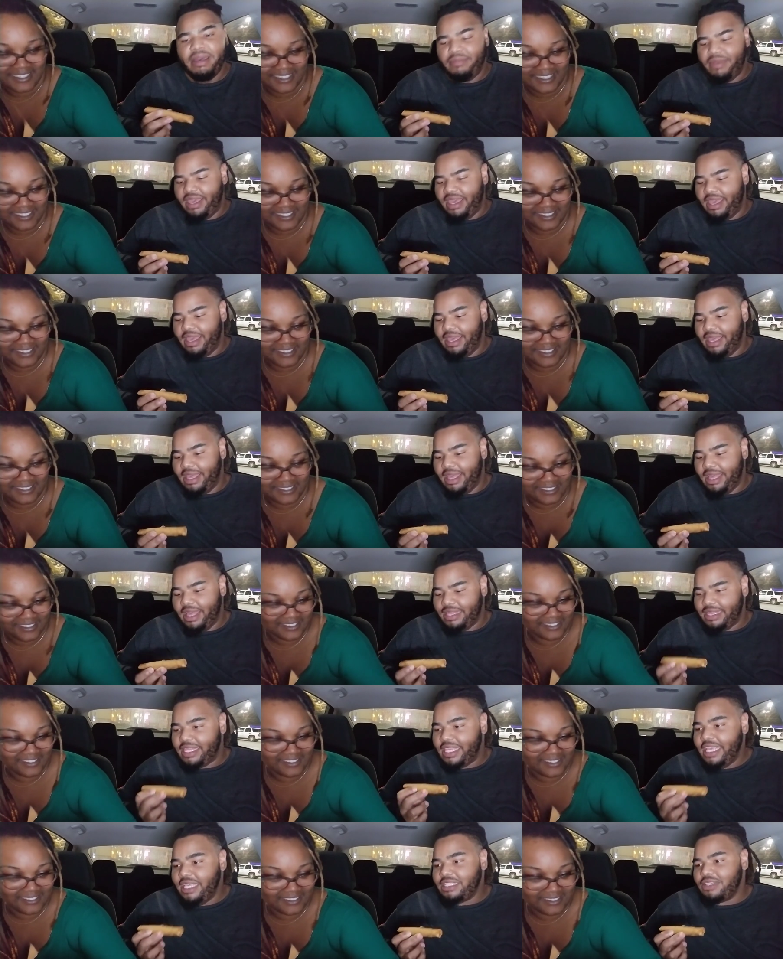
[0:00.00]

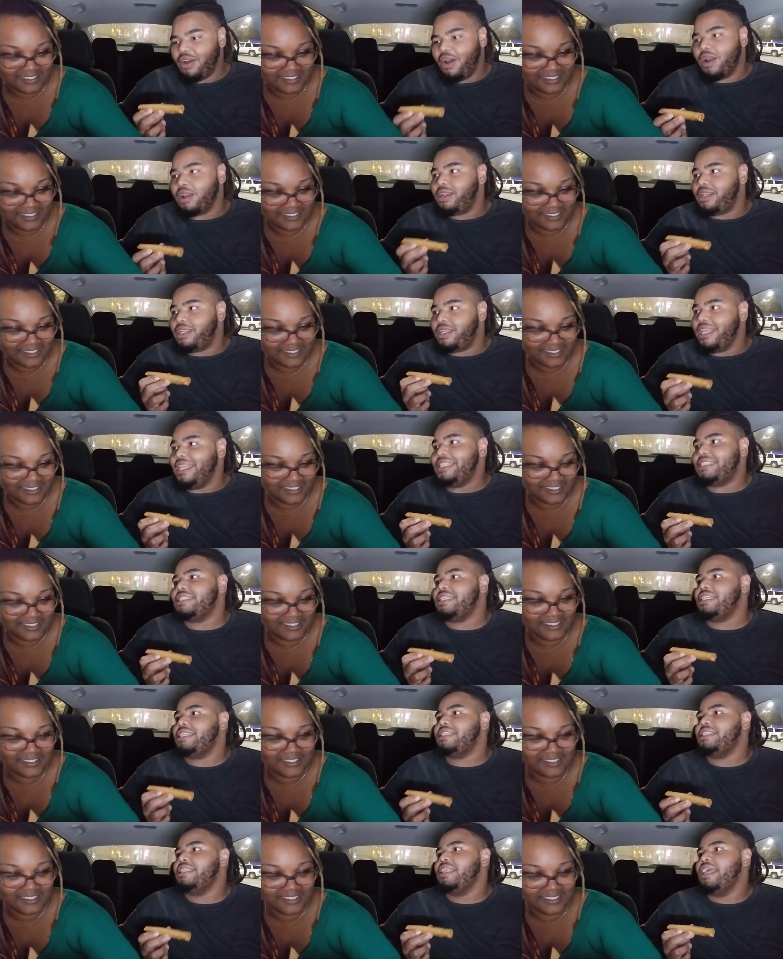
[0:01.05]
Speaker 1: man, these are
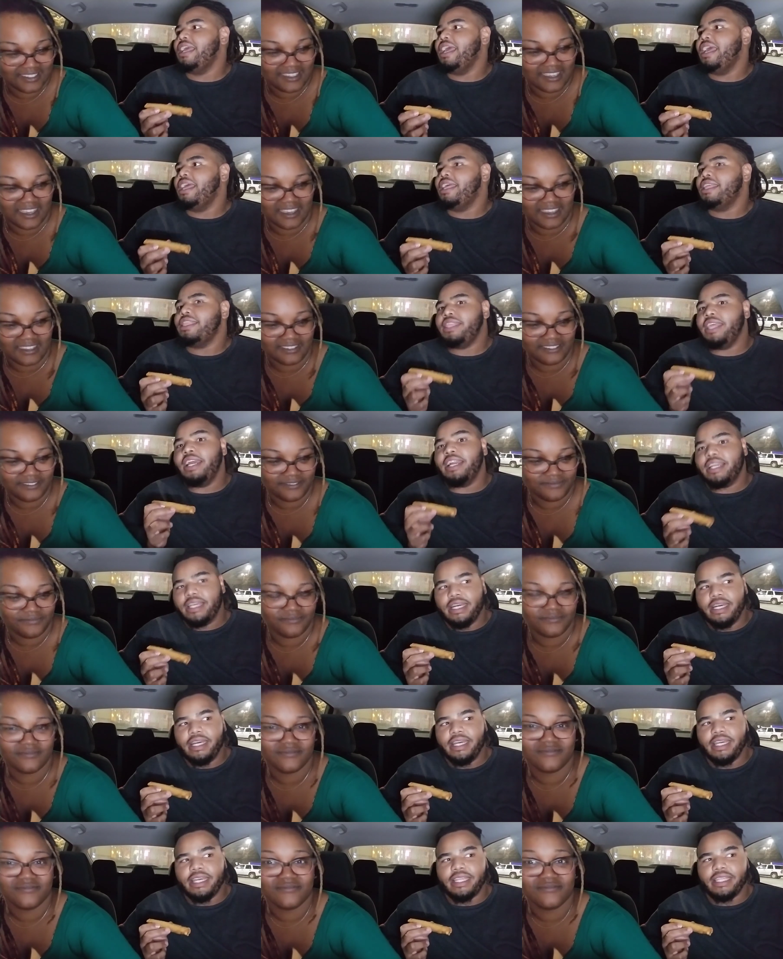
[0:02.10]
decent. Yeah. They're
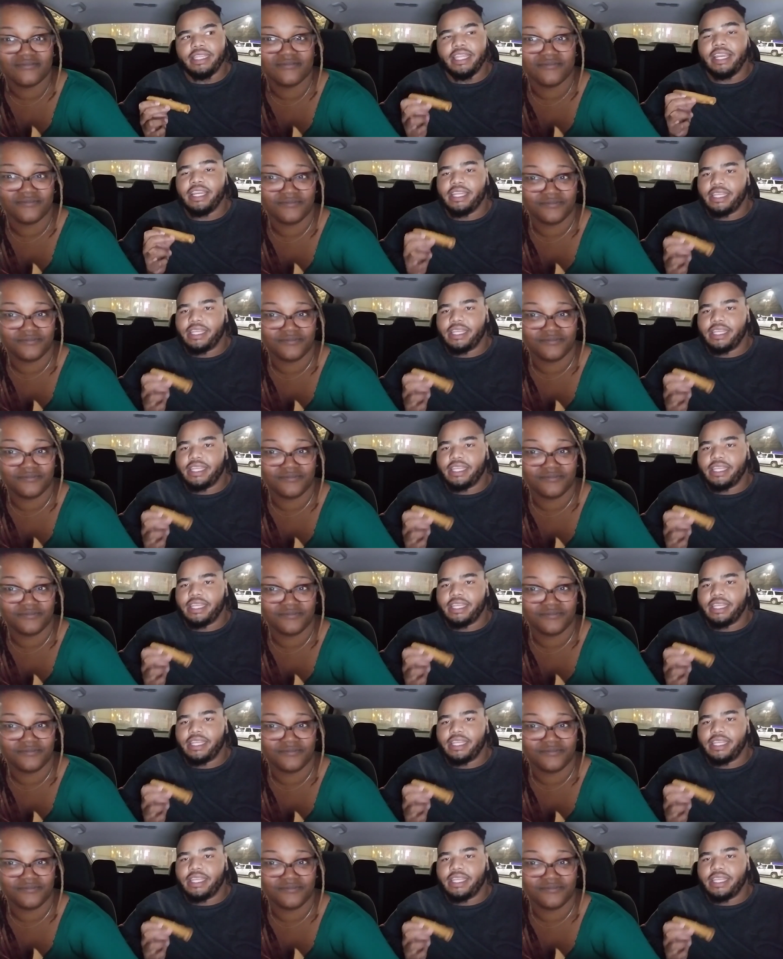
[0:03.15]
good. They're mm